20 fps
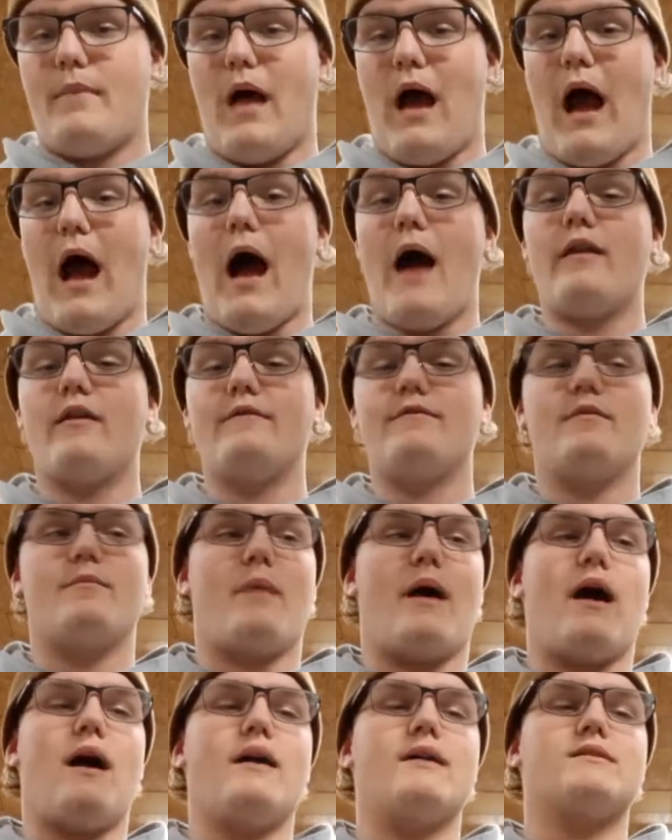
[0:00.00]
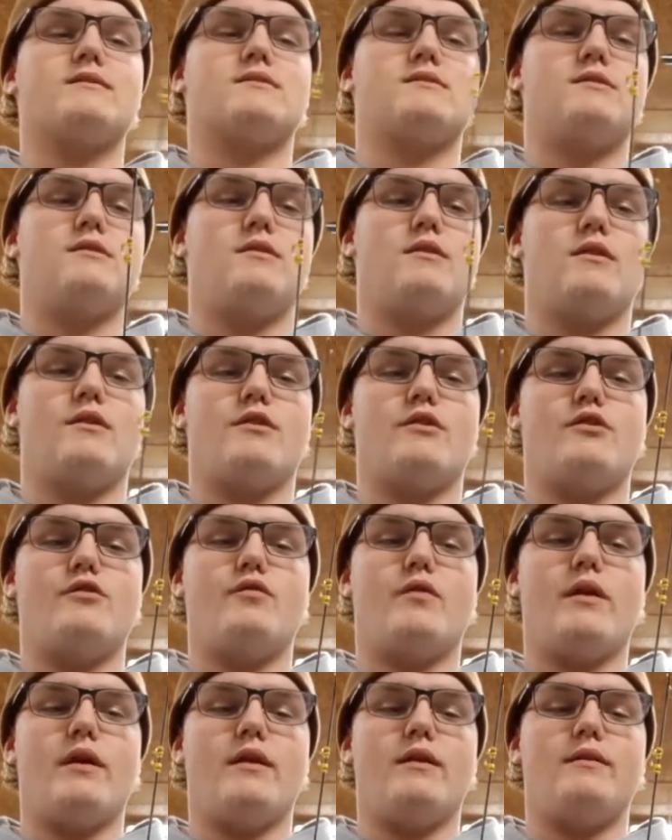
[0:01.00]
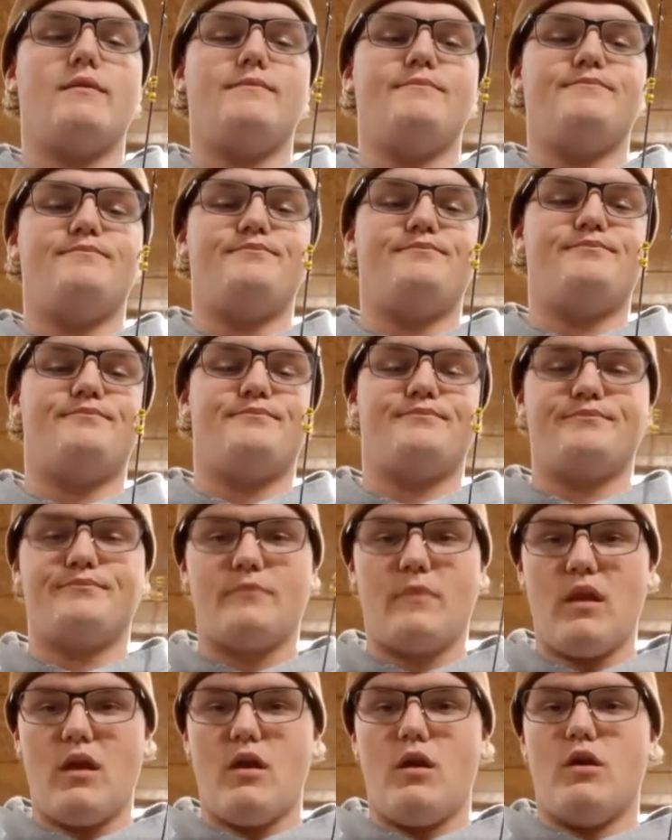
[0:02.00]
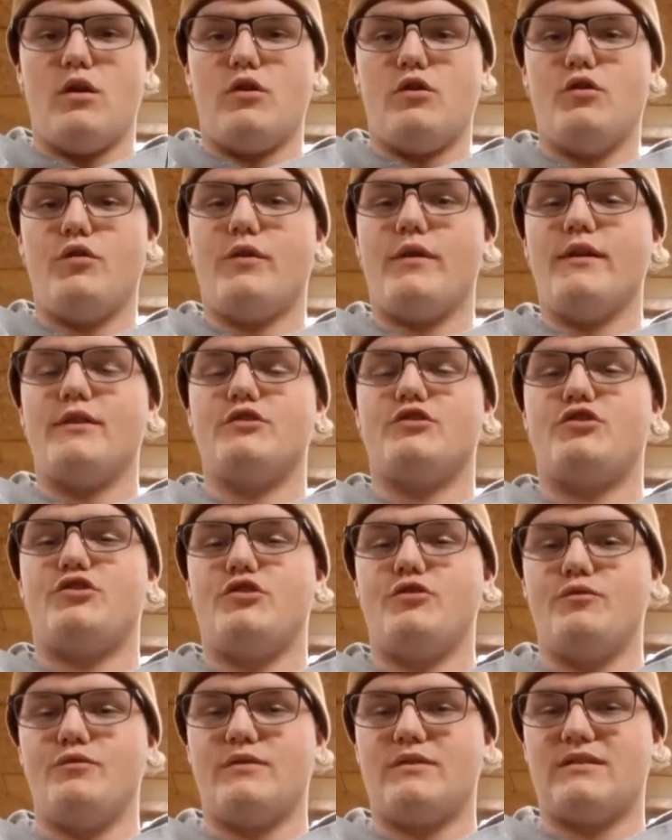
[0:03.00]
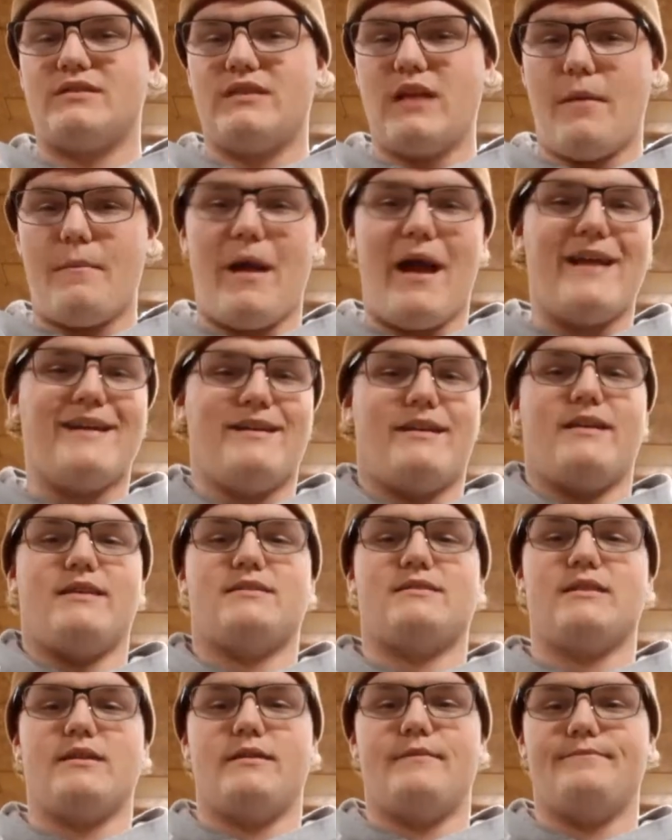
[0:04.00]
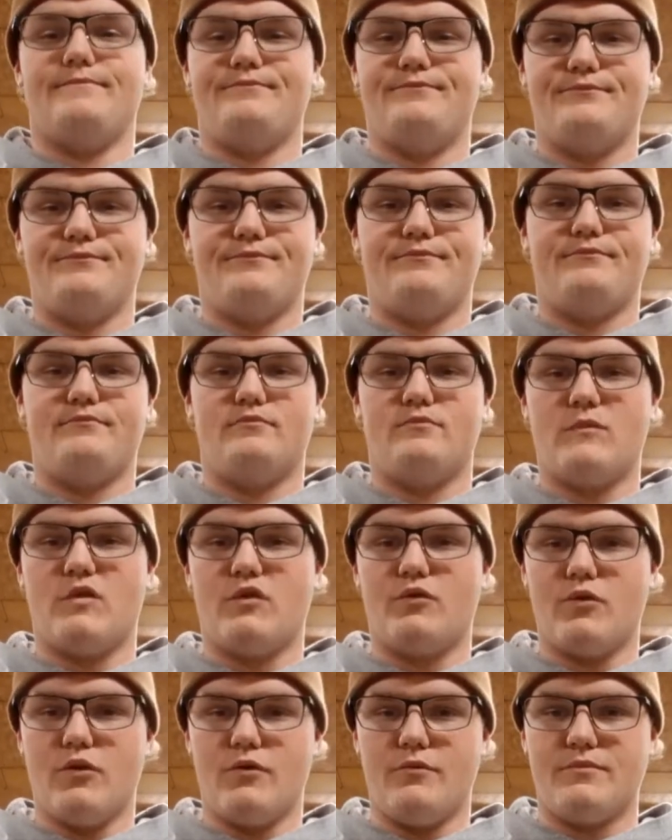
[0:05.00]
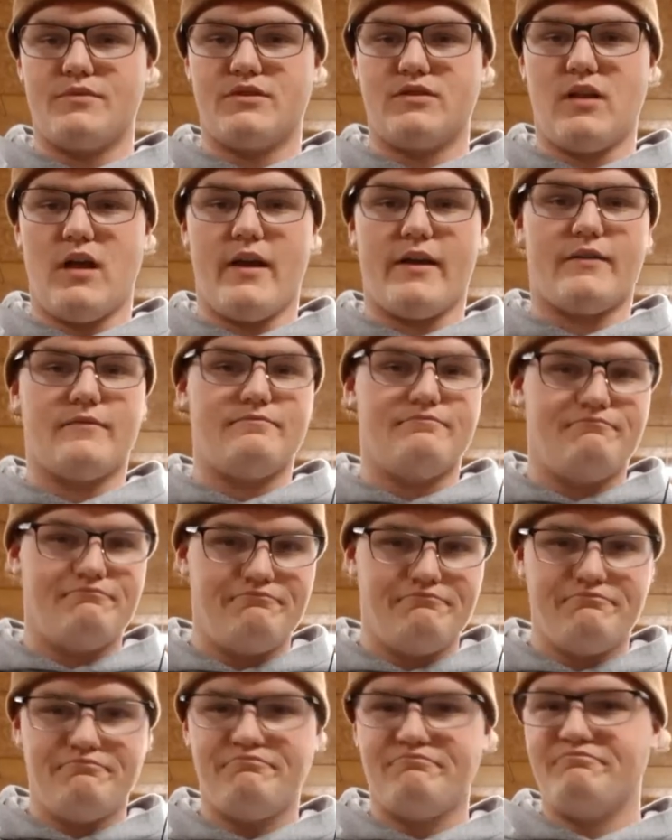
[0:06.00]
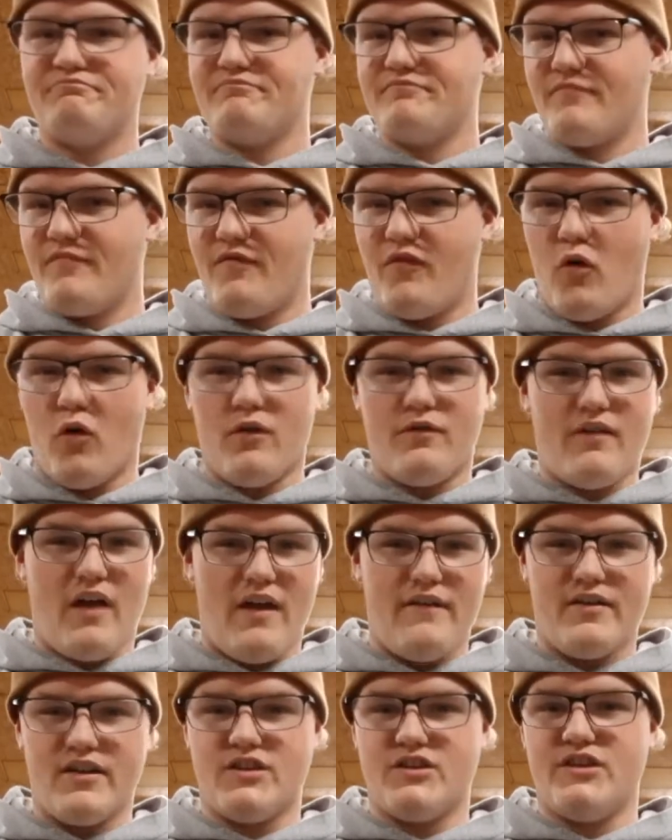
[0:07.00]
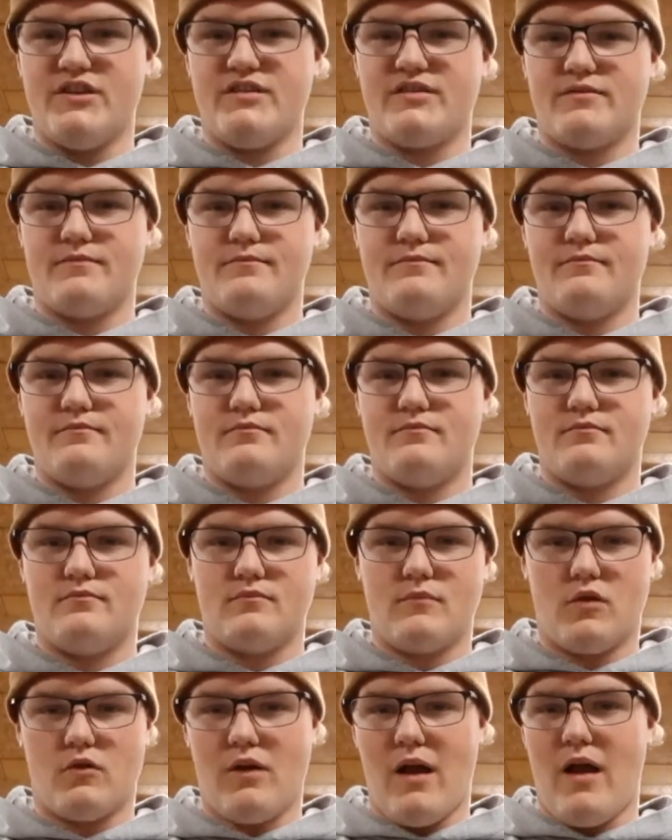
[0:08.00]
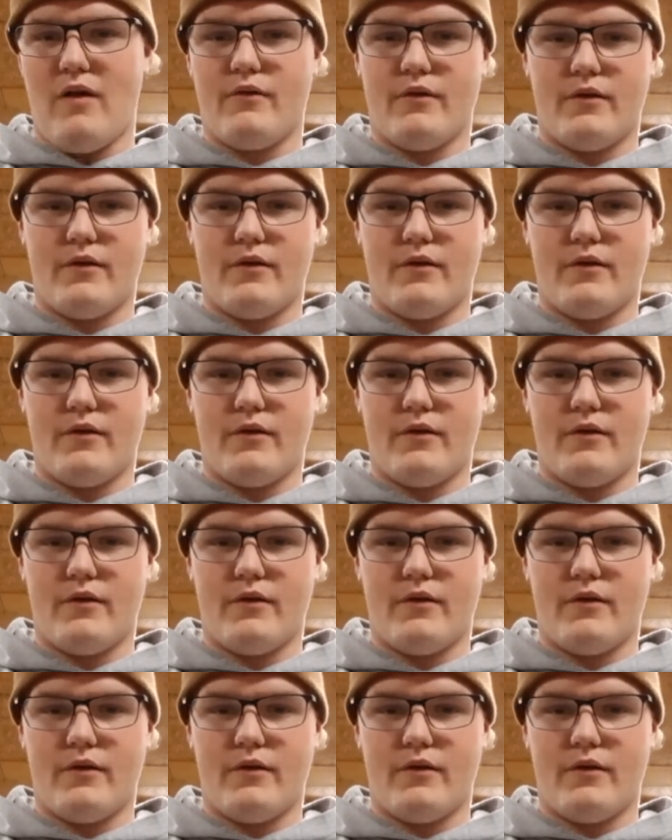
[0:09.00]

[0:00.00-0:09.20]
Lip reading: out of the box, you can shoot semi decent groups, like 4 or 5 inches around.